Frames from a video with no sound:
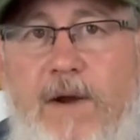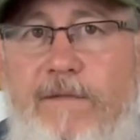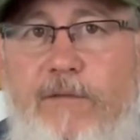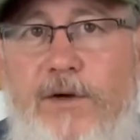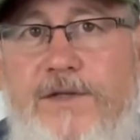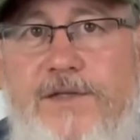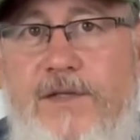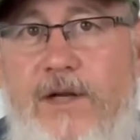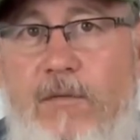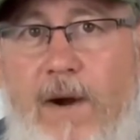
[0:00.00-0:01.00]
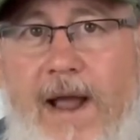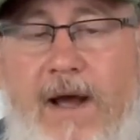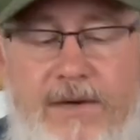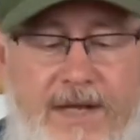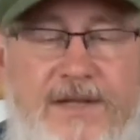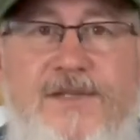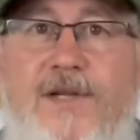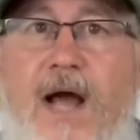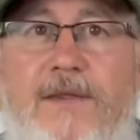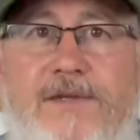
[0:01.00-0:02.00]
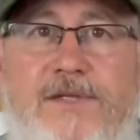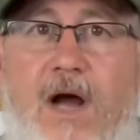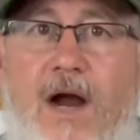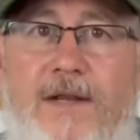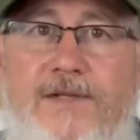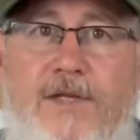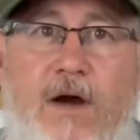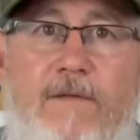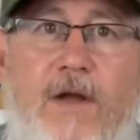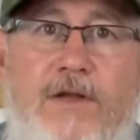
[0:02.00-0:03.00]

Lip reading: my foot slid around inside the sock itself.